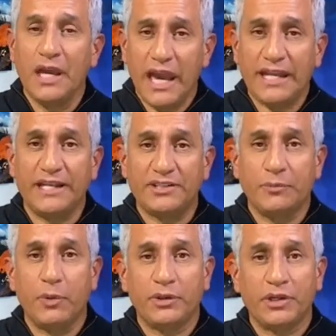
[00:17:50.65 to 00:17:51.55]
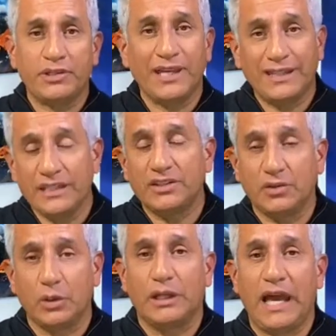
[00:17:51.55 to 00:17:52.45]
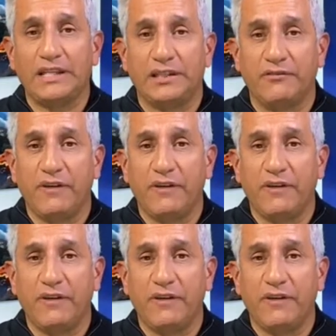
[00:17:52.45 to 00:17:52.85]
And at some point they're going to say this is only lasting